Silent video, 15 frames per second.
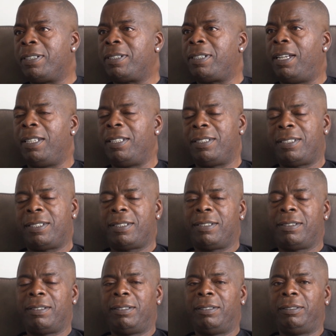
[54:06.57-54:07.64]
States,
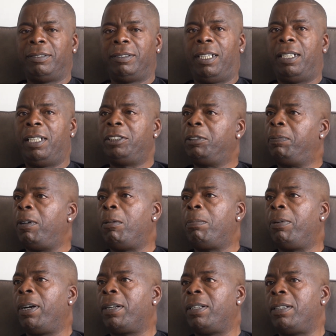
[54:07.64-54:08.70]
and then she fell
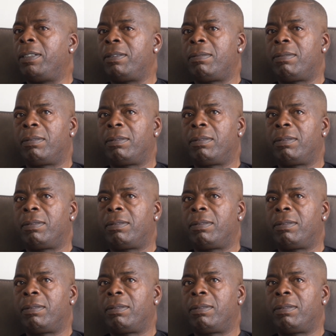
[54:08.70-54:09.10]
pregnant.